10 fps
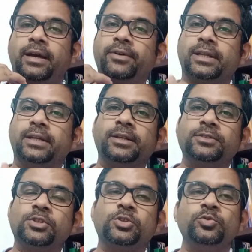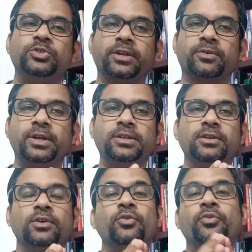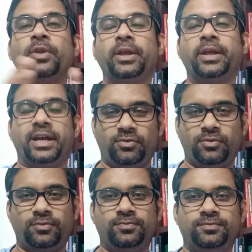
have a tendency to generate free cash flow.